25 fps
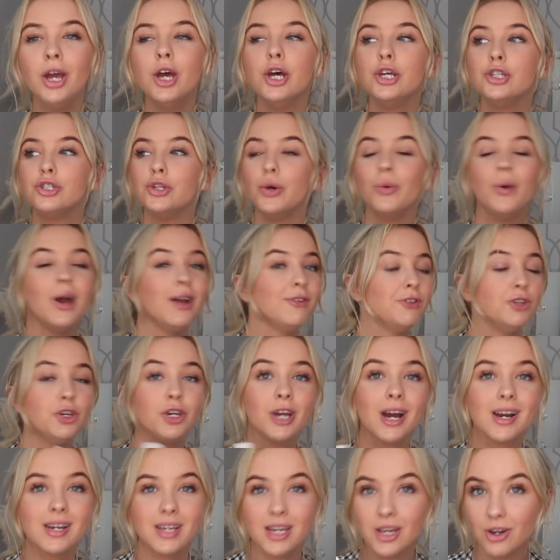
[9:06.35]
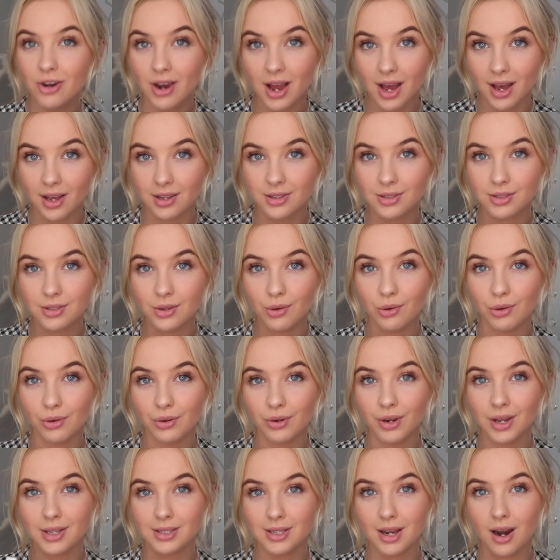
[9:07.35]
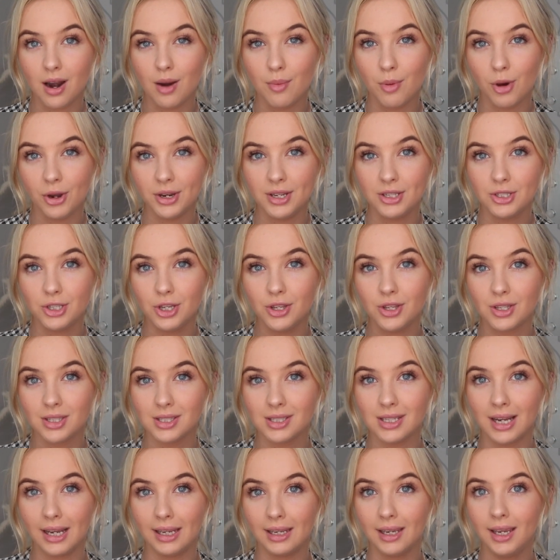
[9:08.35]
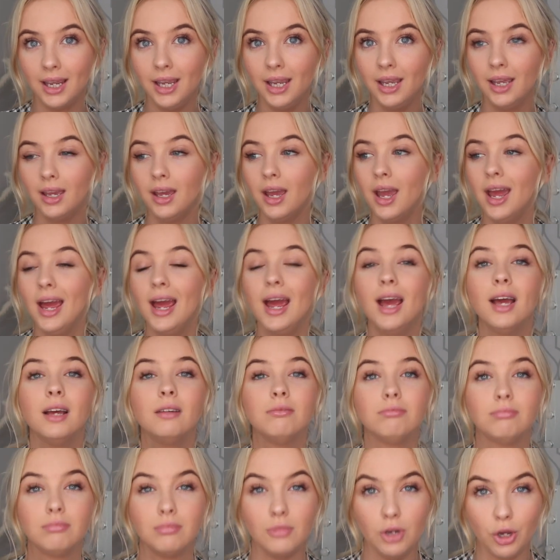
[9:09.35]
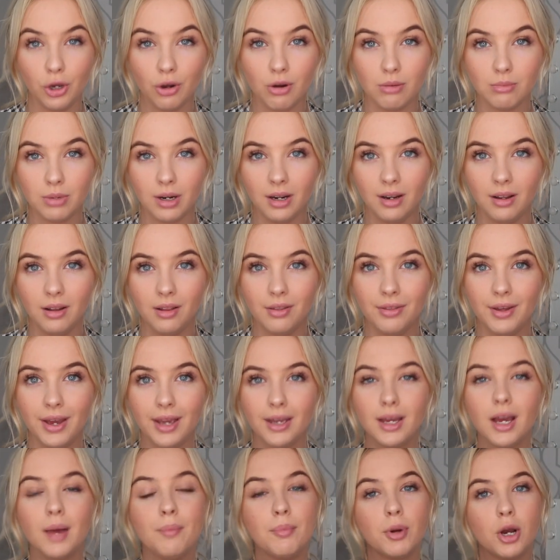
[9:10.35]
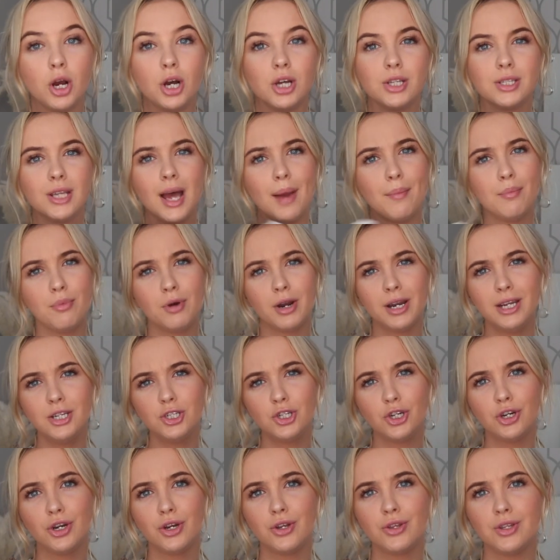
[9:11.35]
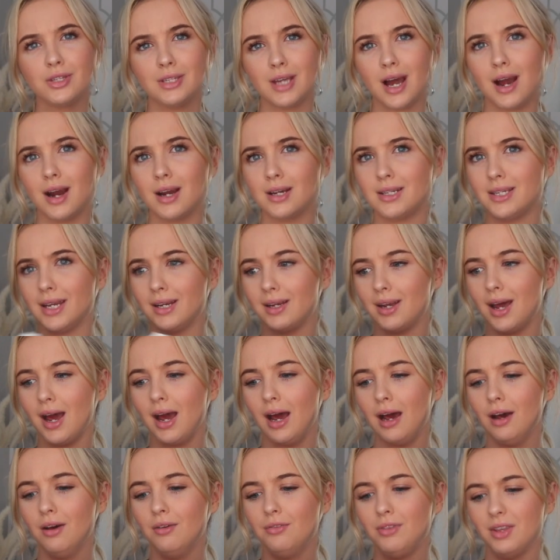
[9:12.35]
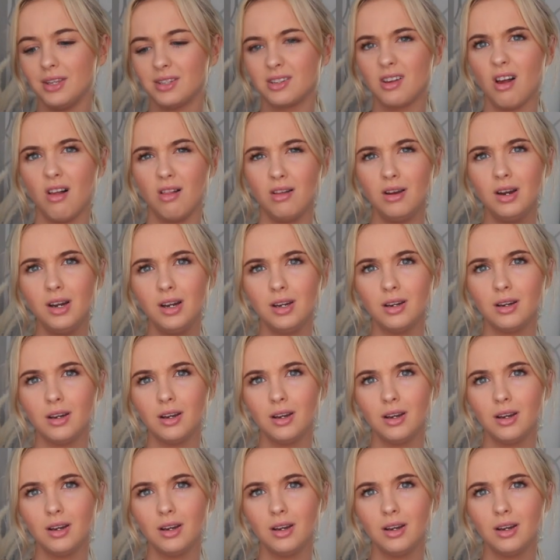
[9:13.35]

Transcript: So if you can't get your hands on a Zara bodysuit that's slinky, look on Pretty Little Thing because I'm pretty sure the Zara didn't have this colour.